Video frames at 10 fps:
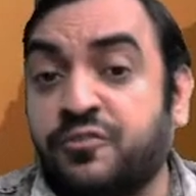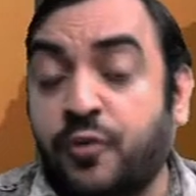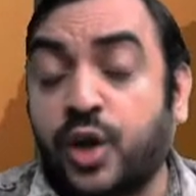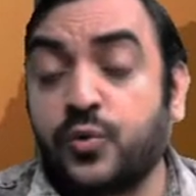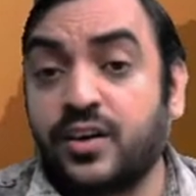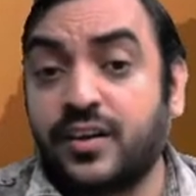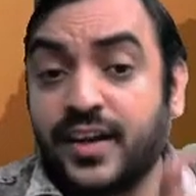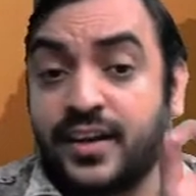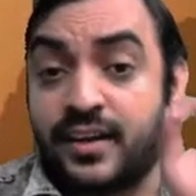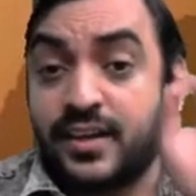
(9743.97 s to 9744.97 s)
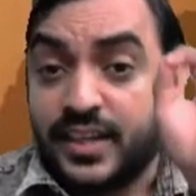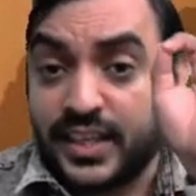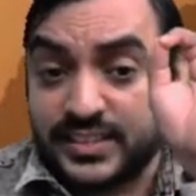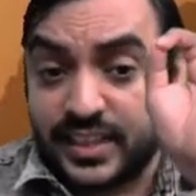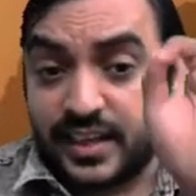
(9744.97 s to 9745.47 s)
Forward rate
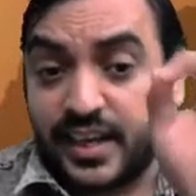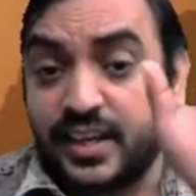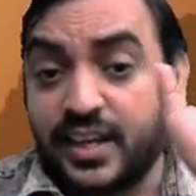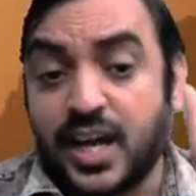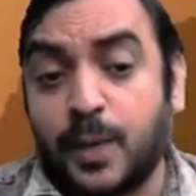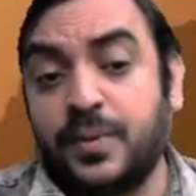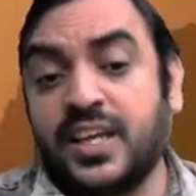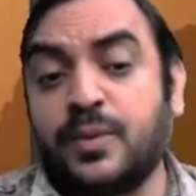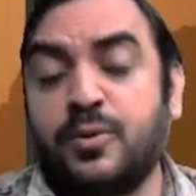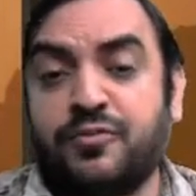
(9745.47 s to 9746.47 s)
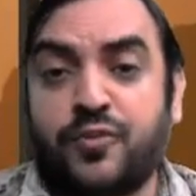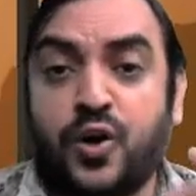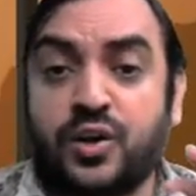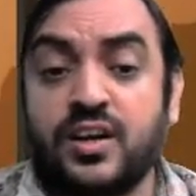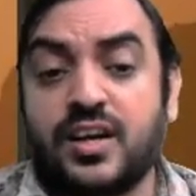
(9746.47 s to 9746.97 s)
is the rate applicable
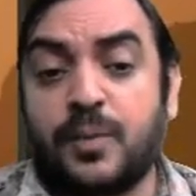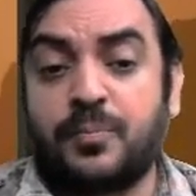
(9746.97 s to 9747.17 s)
for a